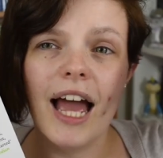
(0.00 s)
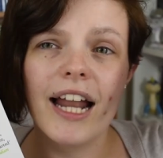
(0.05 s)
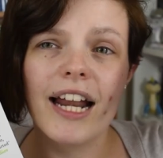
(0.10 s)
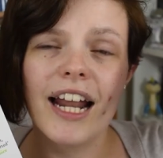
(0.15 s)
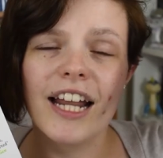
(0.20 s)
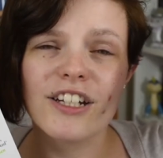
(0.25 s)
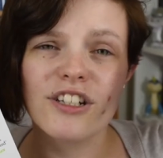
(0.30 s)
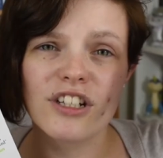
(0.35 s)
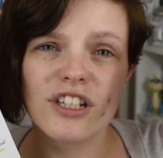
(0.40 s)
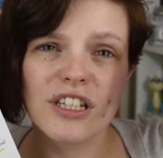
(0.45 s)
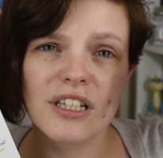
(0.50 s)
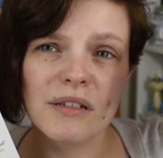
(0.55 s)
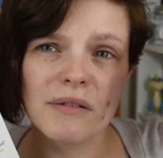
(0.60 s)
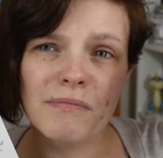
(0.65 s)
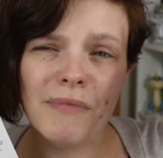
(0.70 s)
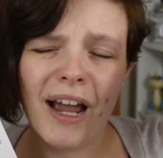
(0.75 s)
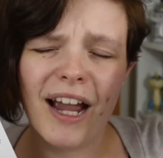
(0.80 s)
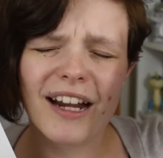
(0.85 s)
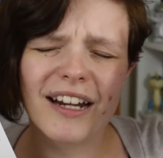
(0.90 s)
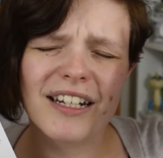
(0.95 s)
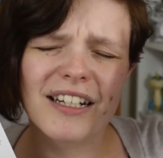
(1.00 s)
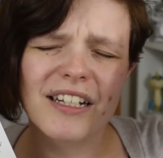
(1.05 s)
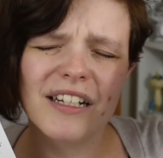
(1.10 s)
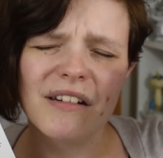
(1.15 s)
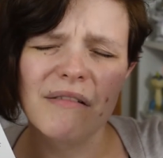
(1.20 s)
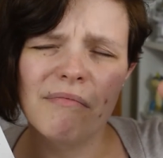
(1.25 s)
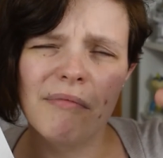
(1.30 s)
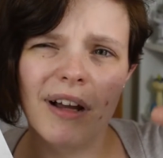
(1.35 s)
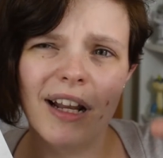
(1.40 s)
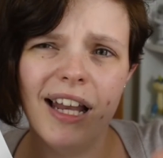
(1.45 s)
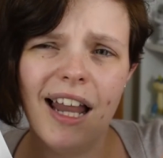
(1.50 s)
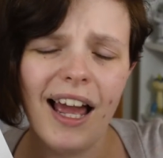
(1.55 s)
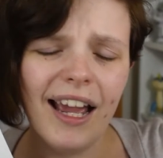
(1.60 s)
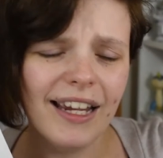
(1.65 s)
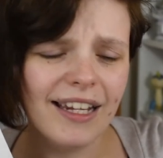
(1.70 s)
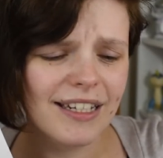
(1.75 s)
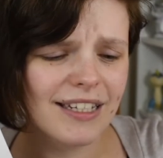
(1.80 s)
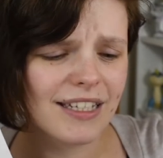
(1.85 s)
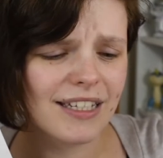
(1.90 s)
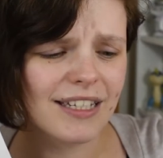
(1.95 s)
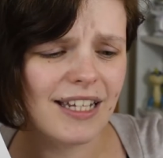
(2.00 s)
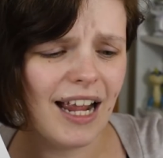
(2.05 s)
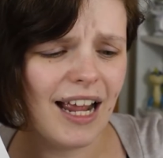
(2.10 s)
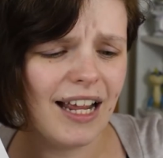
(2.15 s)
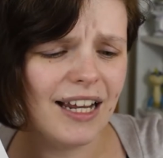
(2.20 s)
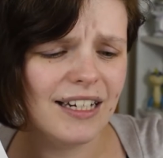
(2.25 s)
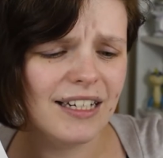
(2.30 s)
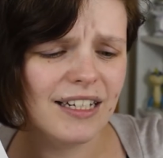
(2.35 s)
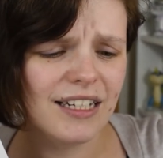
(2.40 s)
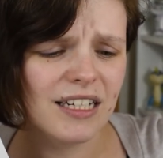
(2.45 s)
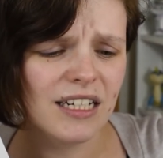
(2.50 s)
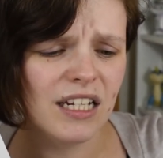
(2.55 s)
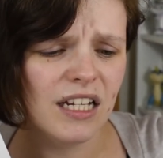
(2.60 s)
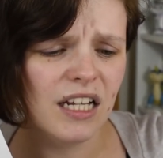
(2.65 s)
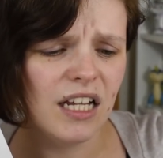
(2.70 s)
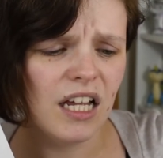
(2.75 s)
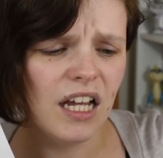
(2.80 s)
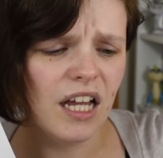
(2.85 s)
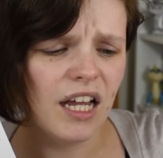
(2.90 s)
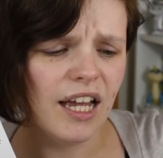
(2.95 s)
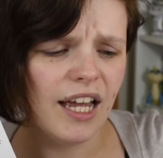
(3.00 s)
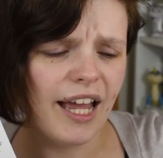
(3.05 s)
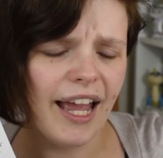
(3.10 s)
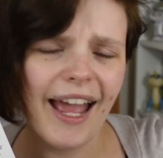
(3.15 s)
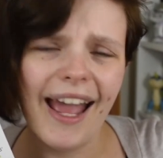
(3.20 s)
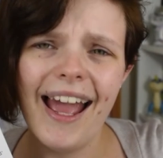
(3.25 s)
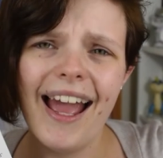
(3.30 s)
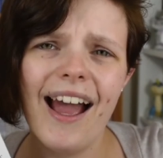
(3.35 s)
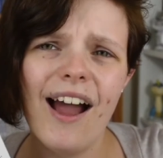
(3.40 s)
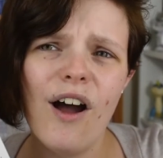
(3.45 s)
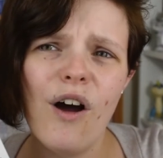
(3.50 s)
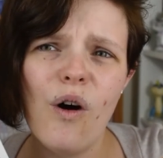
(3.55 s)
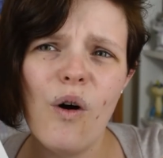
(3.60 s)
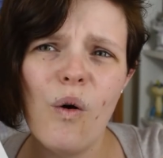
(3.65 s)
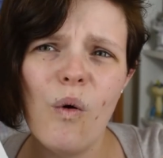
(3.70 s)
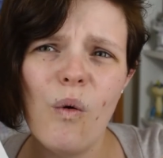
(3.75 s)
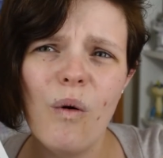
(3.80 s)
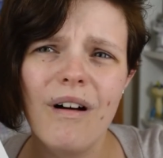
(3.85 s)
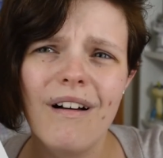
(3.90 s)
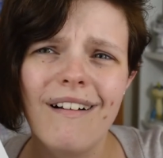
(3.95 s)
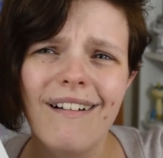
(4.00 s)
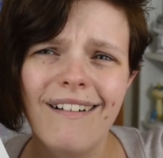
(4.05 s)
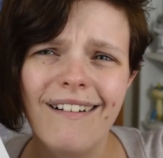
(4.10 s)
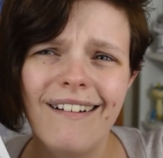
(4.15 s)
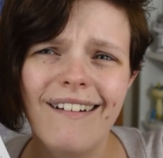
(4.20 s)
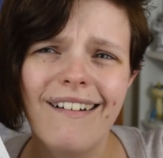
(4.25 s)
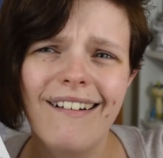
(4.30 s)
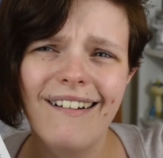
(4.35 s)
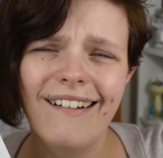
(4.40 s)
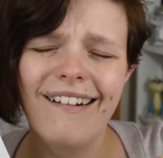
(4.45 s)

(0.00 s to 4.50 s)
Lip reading: And I just smacked my light stand. Ow.